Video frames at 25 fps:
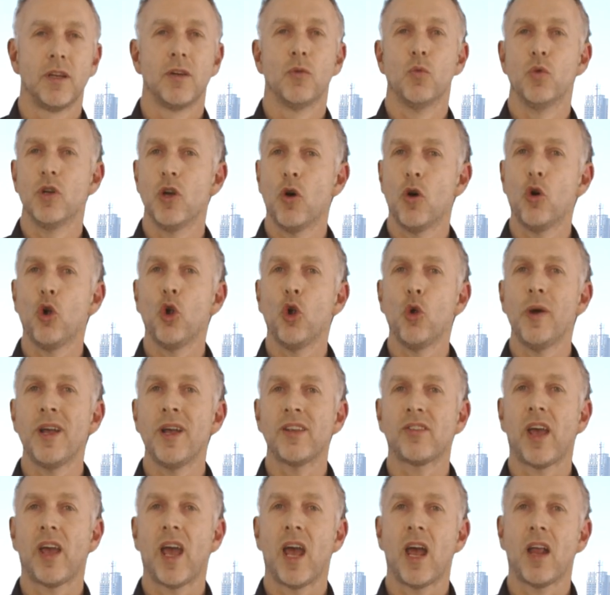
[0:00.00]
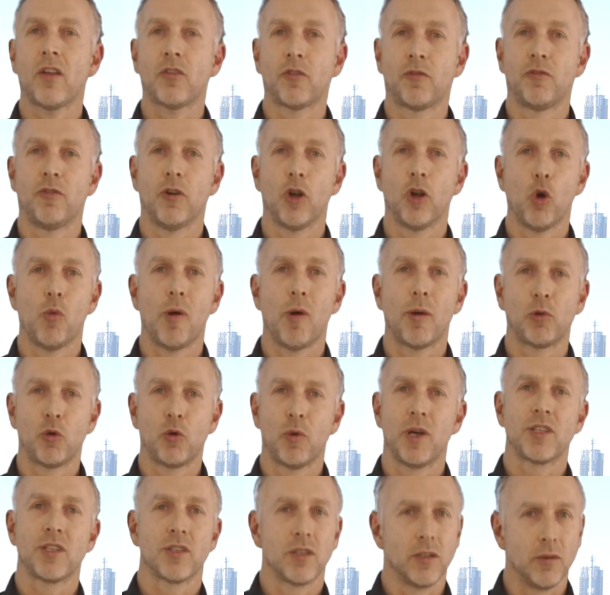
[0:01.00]
We always ask follow-up
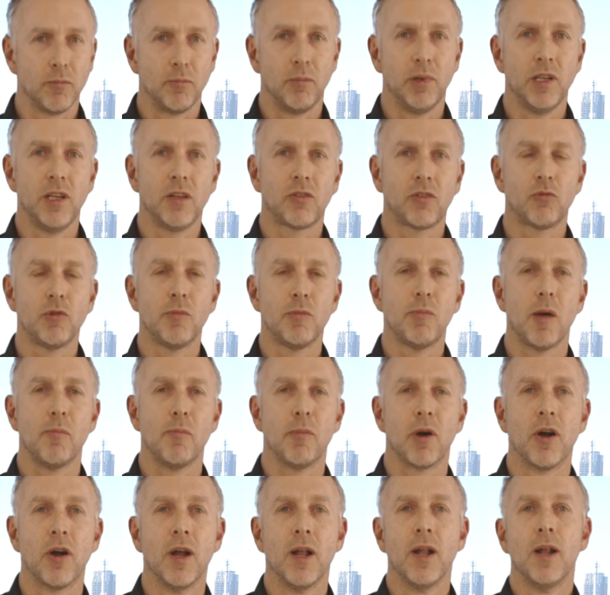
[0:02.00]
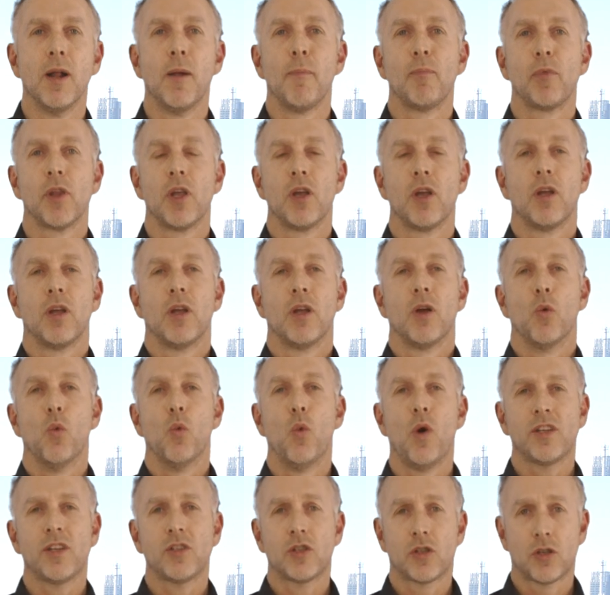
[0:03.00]
questions, please remember.
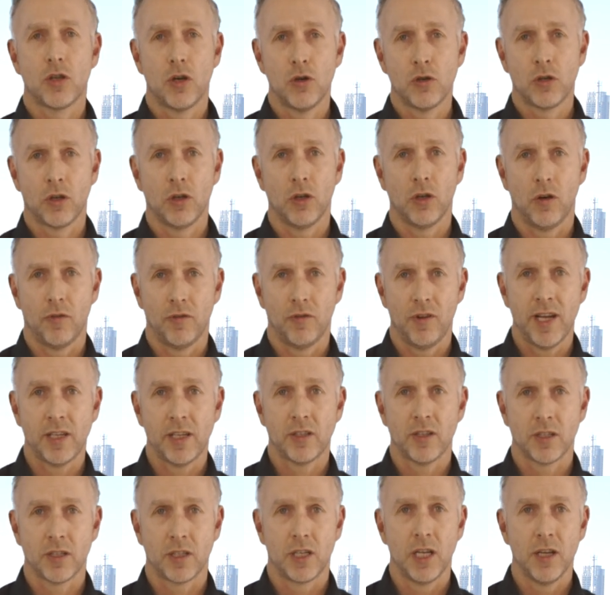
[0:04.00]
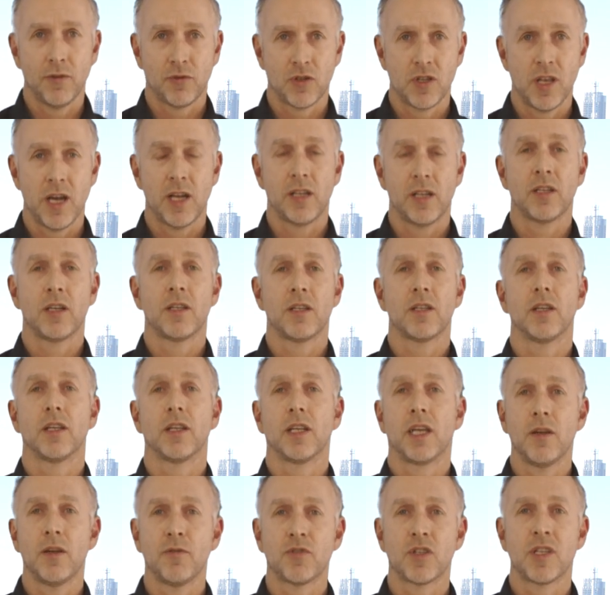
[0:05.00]
What total of letters gives
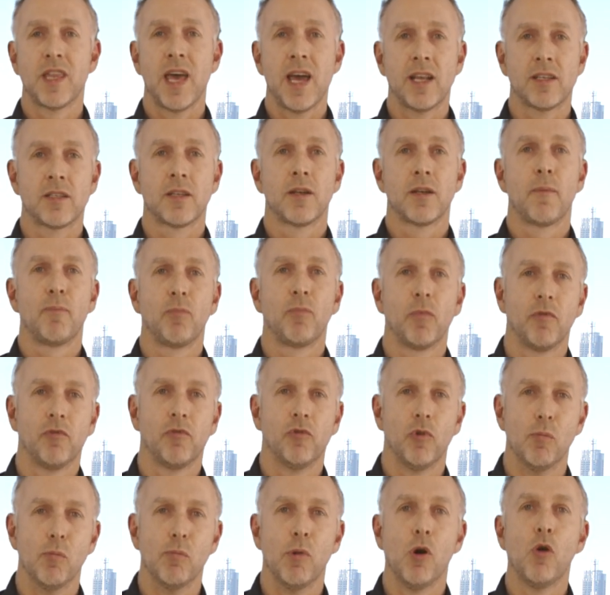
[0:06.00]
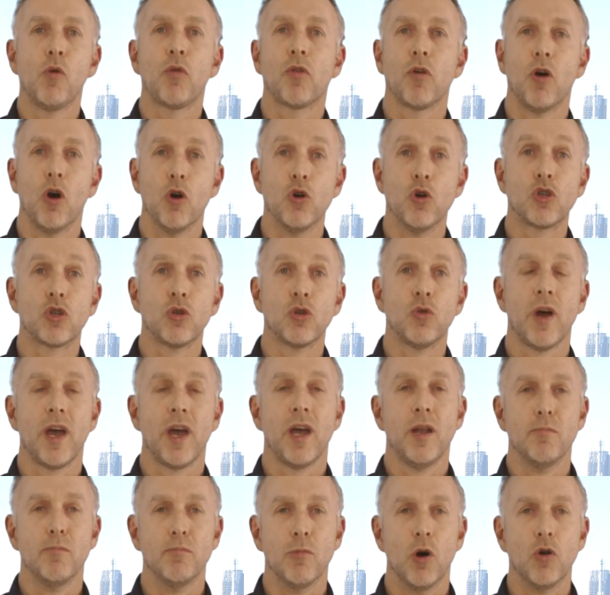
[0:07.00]
that for both auto
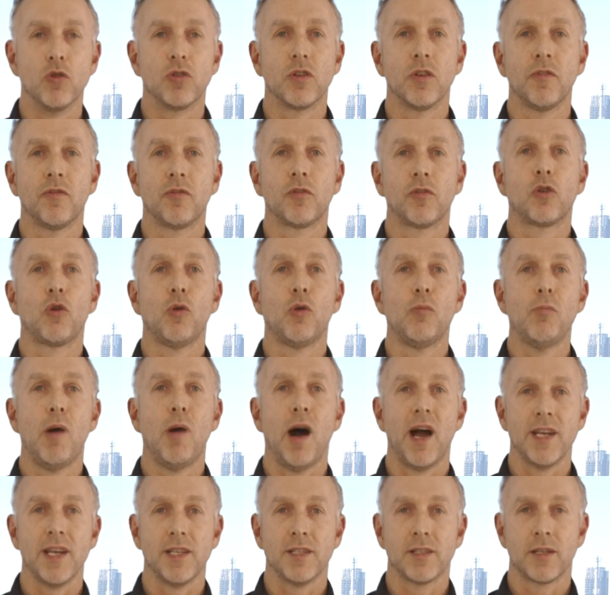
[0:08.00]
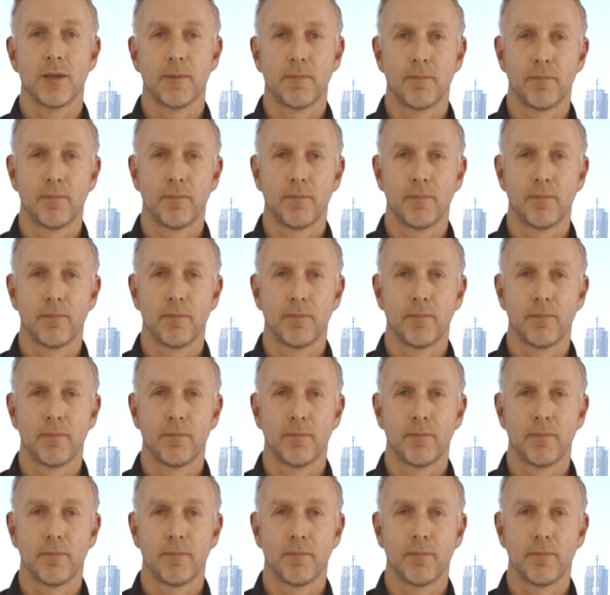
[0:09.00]
and motive combined?